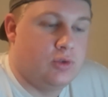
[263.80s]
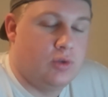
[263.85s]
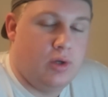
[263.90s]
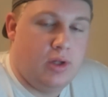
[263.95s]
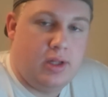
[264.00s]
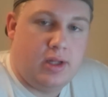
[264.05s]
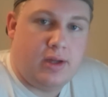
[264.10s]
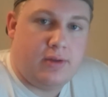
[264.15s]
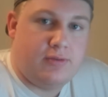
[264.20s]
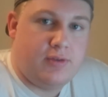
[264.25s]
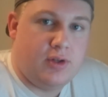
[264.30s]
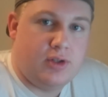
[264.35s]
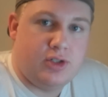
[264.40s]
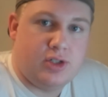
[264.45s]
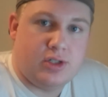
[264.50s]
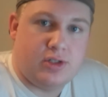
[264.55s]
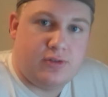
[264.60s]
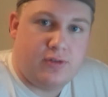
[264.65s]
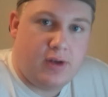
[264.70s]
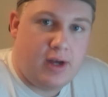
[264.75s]
Really, I feel
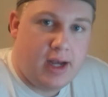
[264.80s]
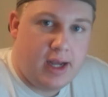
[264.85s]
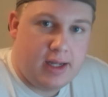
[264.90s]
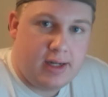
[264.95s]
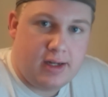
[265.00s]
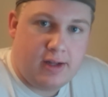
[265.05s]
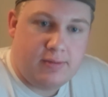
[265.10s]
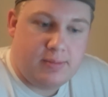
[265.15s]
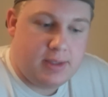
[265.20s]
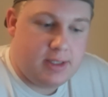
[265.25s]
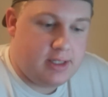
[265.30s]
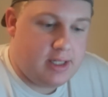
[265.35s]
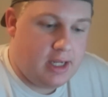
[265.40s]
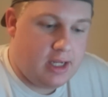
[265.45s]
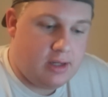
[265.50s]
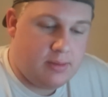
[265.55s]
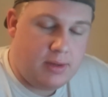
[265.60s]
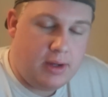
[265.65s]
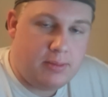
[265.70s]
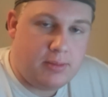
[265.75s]
just fine. I've been
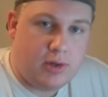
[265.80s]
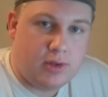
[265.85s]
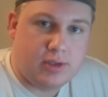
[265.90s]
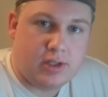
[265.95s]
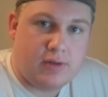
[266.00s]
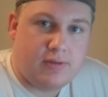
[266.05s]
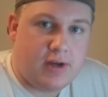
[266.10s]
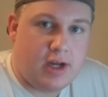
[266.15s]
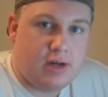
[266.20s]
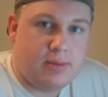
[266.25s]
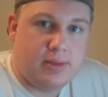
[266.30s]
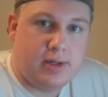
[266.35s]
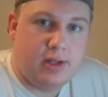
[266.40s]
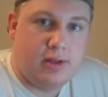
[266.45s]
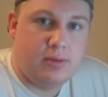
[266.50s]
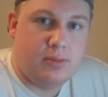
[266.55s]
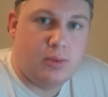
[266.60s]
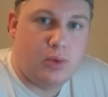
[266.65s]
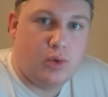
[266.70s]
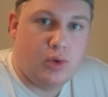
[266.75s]
taking my multivitamin
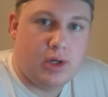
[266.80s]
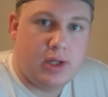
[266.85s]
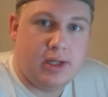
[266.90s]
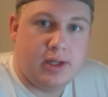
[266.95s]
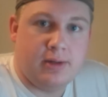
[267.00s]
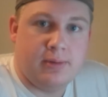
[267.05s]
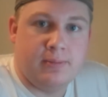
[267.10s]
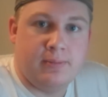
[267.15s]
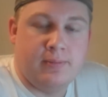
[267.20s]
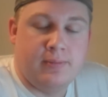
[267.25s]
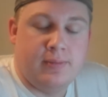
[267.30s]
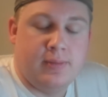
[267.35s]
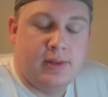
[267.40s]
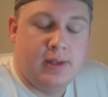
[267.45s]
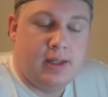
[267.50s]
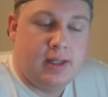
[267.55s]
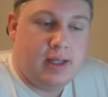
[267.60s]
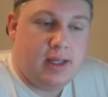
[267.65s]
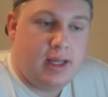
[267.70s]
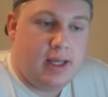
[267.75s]
in the morning,
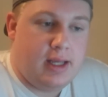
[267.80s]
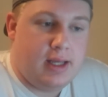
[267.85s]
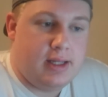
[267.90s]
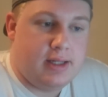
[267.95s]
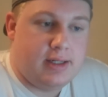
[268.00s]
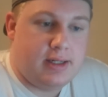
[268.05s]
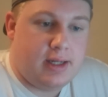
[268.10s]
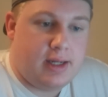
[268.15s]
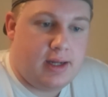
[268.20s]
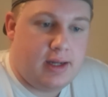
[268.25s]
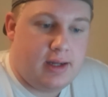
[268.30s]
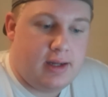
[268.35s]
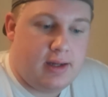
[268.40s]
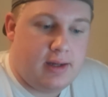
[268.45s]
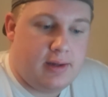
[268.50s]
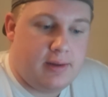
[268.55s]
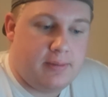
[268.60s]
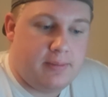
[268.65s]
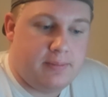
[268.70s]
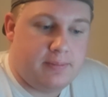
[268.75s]
and
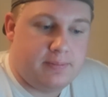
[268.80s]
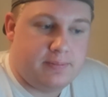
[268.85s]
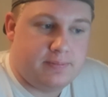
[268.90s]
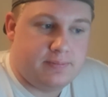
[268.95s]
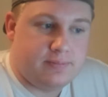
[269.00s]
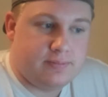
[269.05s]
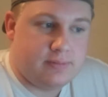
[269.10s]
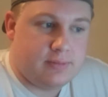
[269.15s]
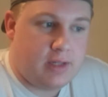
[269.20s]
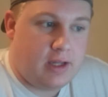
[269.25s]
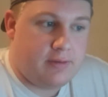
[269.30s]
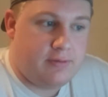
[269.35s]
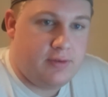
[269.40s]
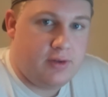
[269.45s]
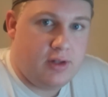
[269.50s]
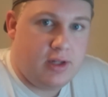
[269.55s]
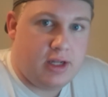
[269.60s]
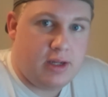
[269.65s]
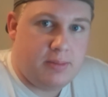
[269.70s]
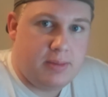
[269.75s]
I
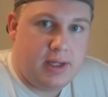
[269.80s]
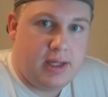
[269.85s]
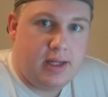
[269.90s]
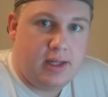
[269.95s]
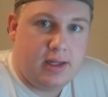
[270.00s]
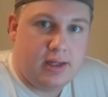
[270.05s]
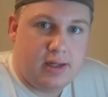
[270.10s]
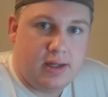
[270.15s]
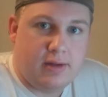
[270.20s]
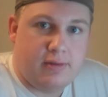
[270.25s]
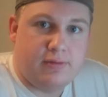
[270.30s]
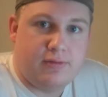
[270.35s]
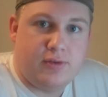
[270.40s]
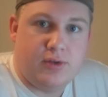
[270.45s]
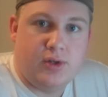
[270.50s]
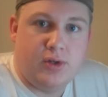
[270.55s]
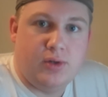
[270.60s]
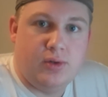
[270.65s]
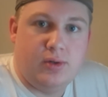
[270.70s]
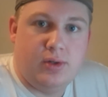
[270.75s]
feel like I'm getting enough
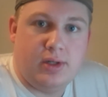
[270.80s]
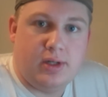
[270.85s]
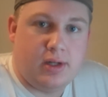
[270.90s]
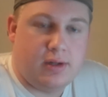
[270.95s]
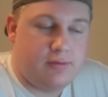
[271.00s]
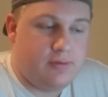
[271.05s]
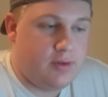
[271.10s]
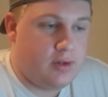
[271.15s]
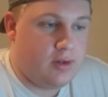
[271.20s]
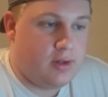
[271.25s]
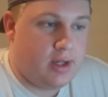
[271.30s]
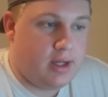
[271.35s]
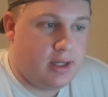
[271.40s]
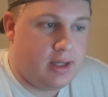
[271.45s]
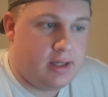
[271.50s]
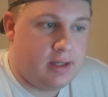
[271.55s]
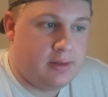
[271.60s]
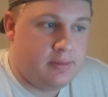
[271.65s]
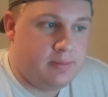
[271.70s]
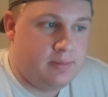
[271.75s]
food, and I feel
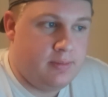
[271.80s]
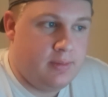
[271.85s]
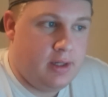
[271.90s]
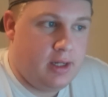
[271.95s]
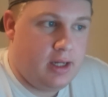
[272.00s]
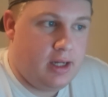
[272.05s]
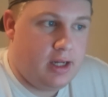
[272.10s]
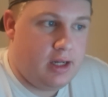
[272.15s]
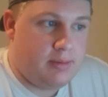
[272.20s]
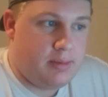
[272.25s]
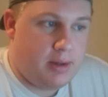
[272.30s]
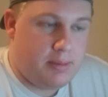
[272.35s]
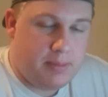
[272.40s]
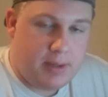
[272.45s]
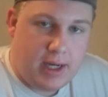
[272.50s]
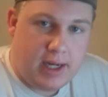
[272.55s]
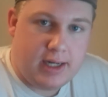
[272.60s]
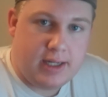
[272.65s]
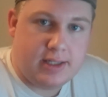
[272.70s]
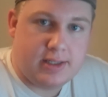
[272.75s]
like my
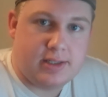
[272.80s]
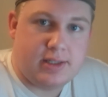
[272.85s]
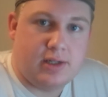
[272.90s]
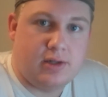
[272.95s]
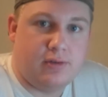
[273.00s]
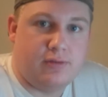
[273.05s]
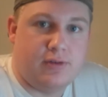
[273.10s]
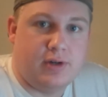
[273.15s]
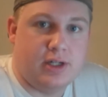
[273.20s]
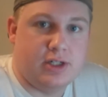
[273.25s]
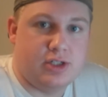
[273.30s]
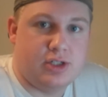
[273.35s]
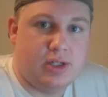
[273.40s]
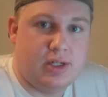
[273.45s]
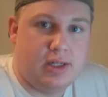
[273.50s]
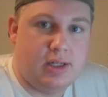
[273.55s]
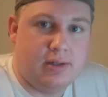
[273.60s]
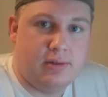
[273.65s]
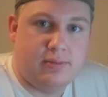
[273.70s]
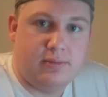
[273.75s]
body's still
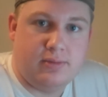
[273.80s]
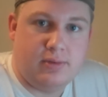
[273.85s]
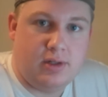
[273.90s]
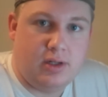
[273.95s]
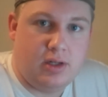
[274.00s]
functioning,